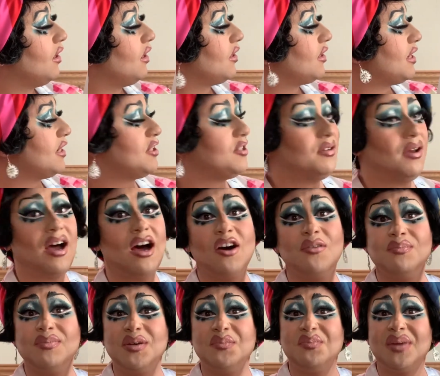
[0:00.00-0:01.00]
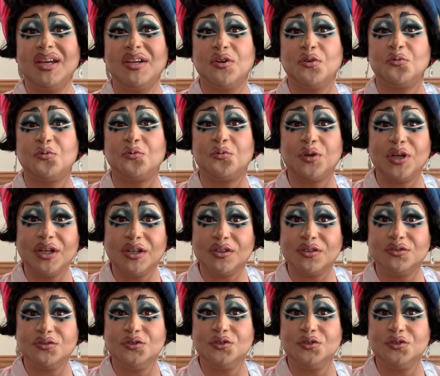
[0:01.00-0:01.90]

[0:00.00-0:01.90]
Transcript: "can you help me make a real